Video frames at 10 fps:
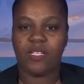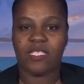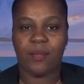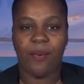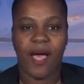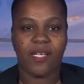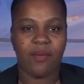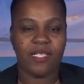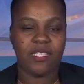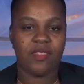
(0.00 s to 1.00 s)
Water
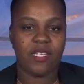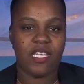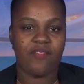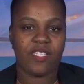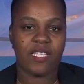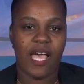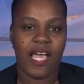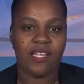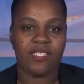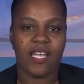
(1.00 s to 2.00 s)
Department in the Nevis
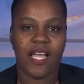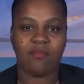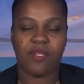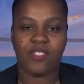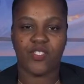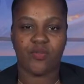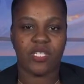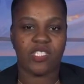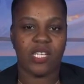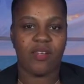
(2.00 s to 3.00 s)
Island
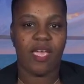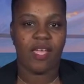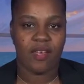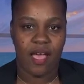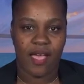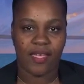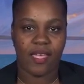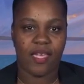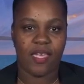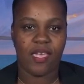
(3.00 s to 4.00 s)
Administration,
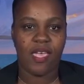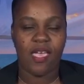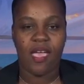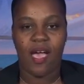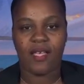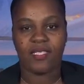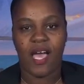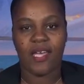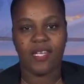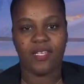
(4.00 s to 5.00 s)
NIA, has
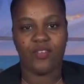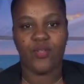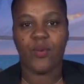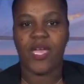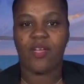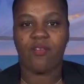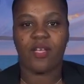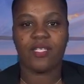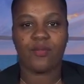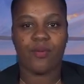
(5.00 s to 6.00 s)
added new
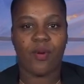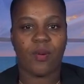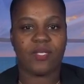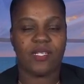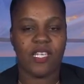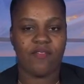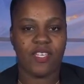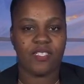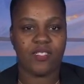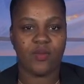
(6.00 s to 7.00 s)
areas throughout
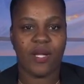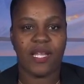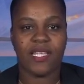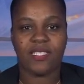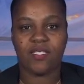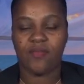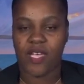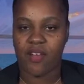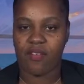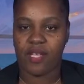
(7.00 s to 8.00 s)
Nevis to a list of
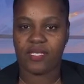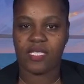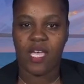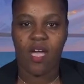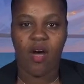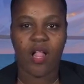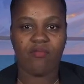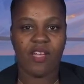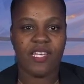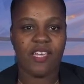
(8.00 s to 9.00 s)
areas
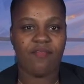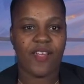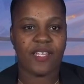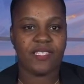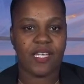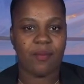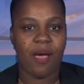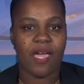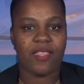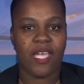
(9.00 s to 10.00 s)
already affected
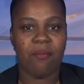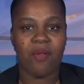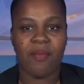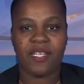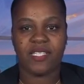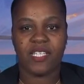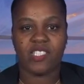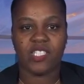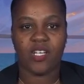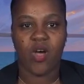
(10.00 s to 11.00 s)
by the
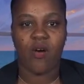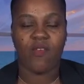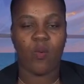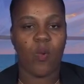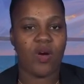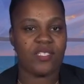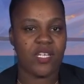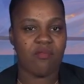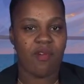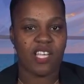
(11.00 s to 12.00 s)
implementation of a
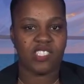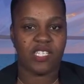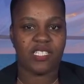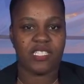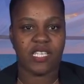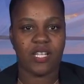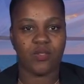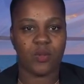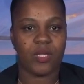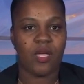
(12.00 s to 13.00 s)
water rationing
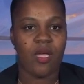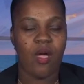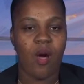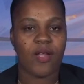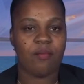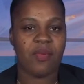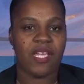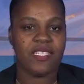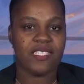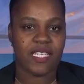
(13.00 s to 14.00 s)
schedule on
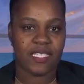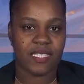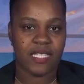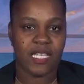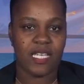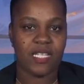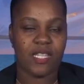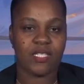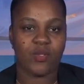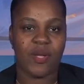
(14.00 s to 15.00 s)
May 16,
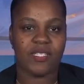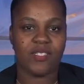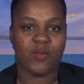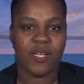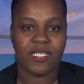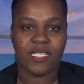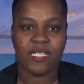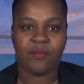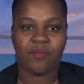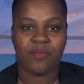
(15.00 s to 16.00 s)

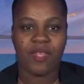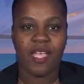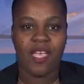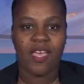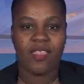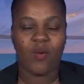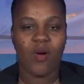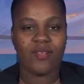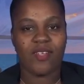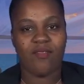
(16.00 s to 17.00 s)
2020. The
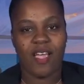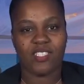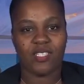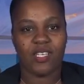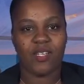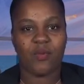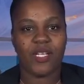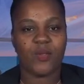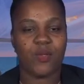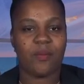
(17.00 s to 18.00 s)
water rationing,
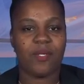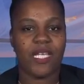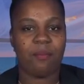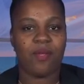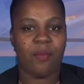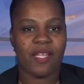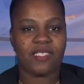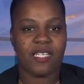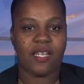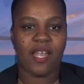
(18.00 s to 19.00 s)
which will be
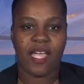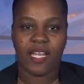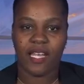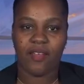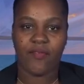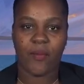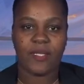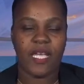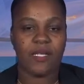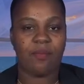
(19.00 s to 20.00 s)
implemented nightly
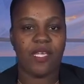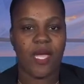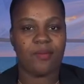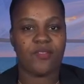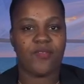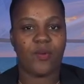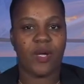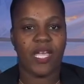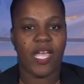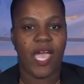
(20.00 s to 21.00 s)
from 10 p.m. to
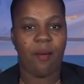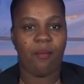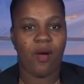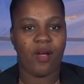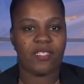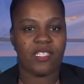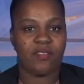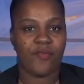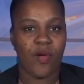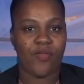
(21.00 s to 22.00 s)
4 a.m.
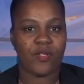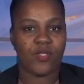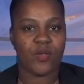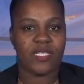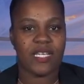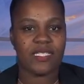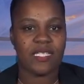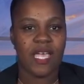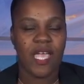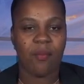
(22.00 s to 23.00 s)
until further
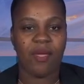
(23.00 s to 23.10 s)
notice,